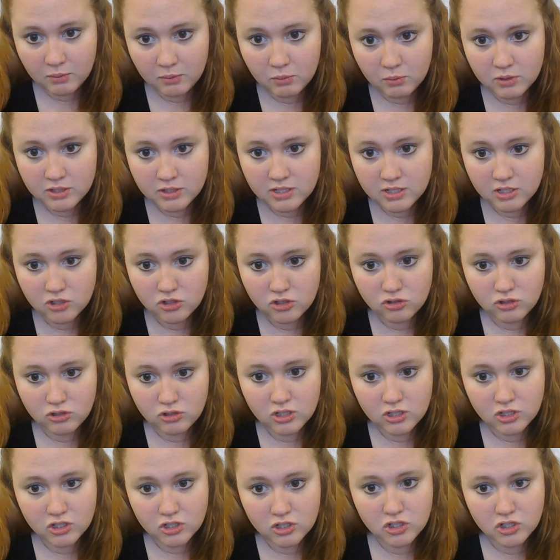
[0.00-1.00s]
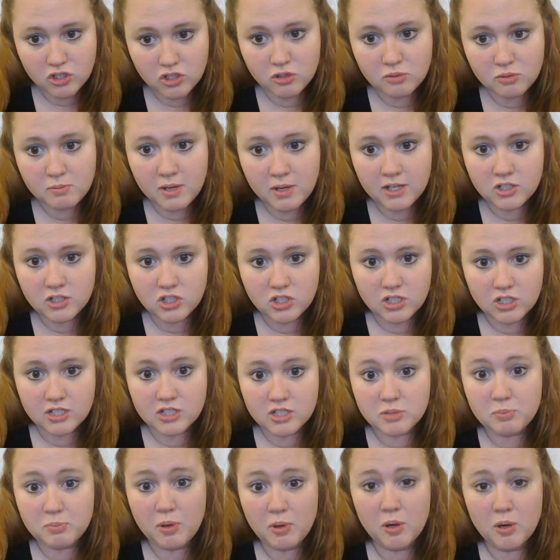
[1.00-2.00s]
Once it stretches too much,
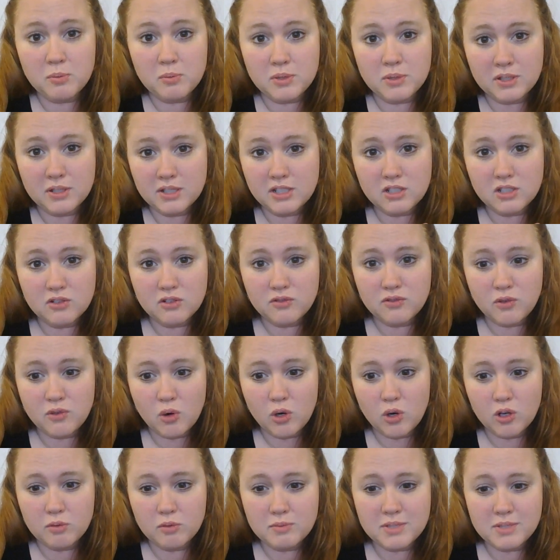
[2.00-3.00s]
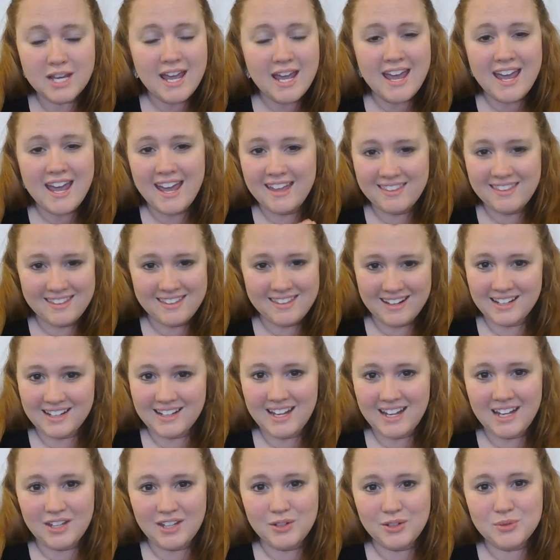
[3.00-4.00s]
it's permanently deformed, and then I
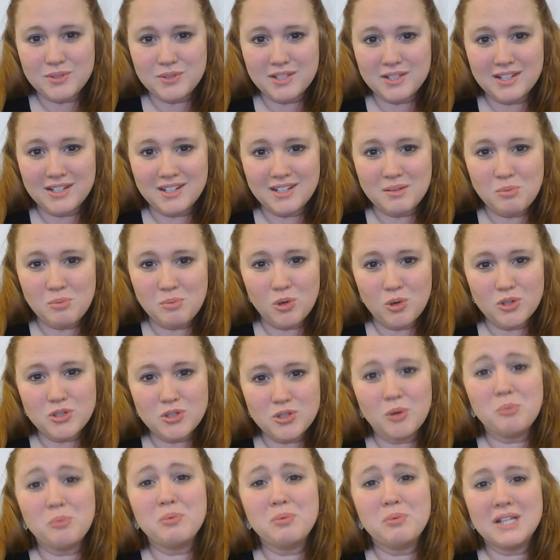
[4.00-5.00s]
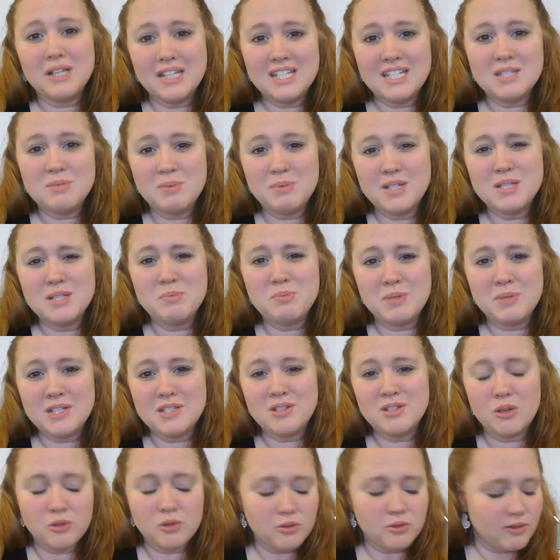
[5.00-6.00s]
can't use it anymore. So please, please, please
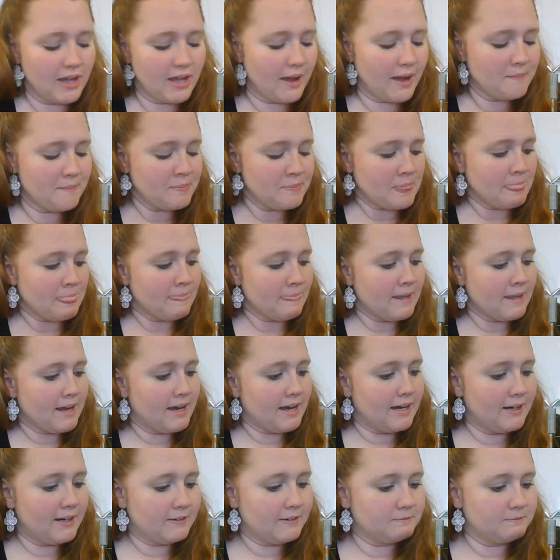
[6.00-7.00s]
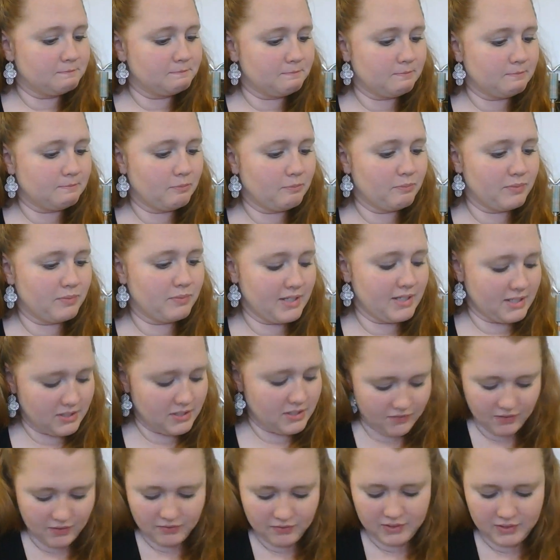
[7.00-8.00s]
don't do that.
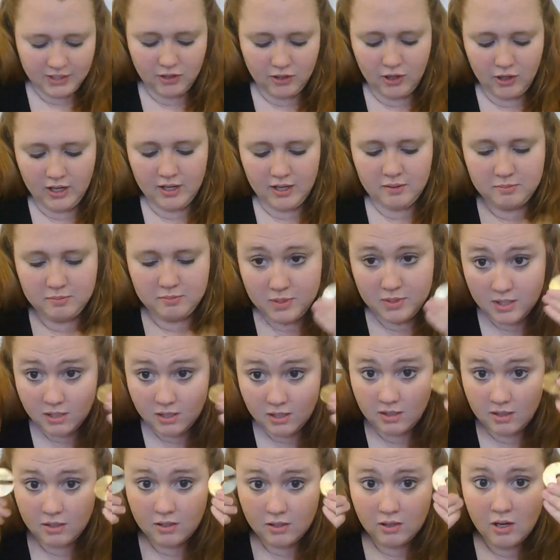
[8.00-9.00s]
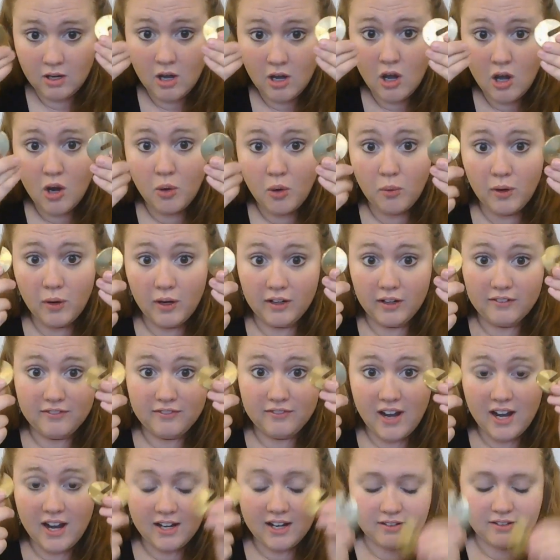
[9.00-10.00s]
These 50 grams work
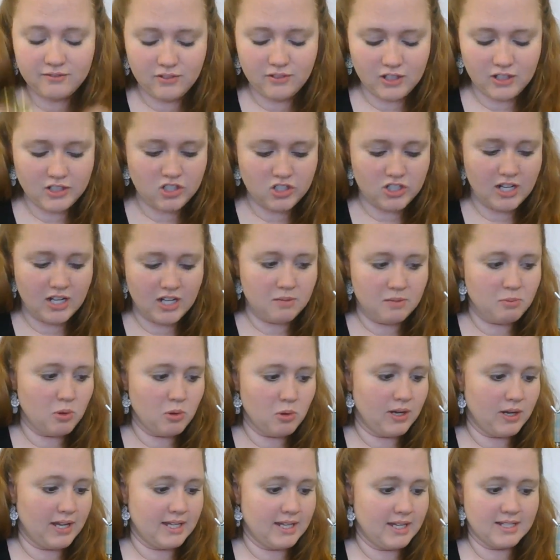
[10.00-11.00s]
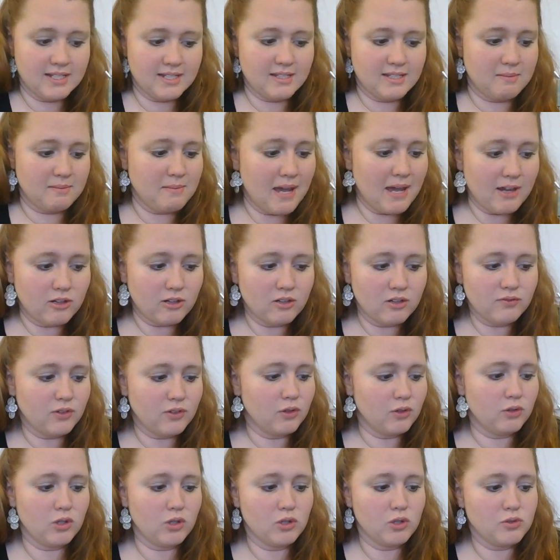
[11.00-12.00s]
fine for each data point. It doesn't matter if
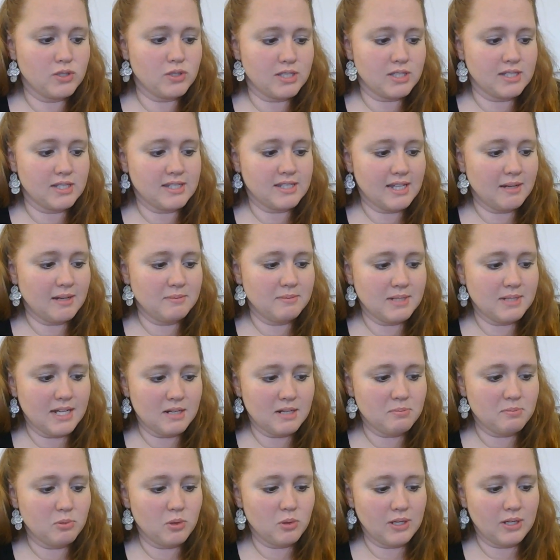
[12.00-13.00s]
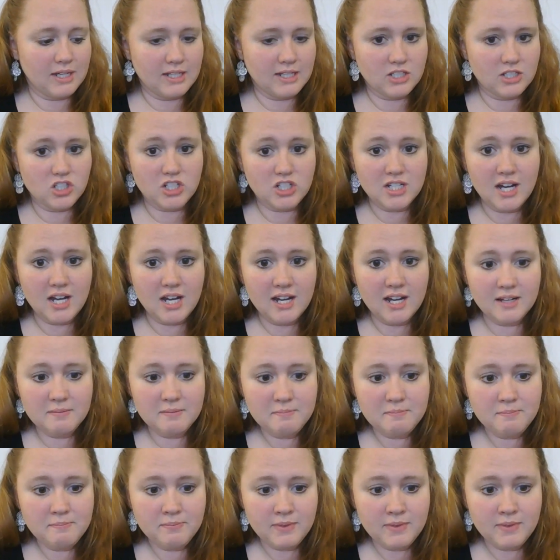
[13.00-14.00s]
you use the same data point each
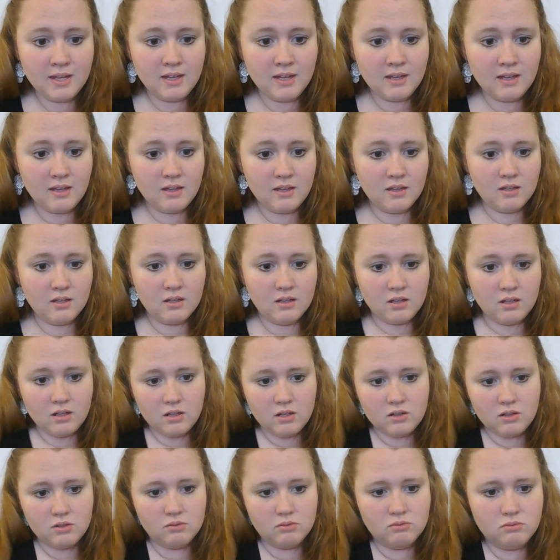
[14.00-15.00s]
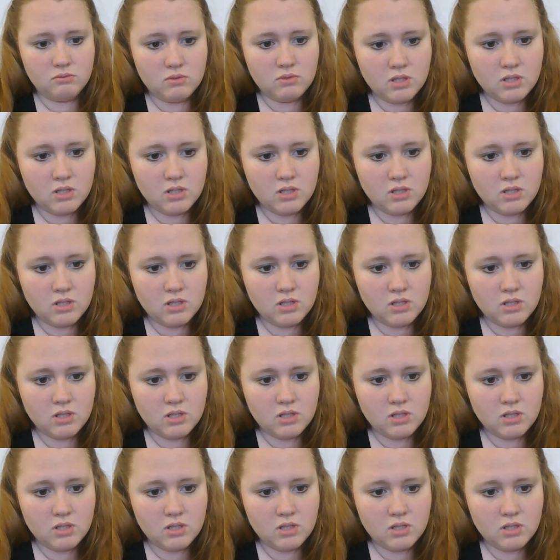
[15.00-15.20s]
time. Oh, no.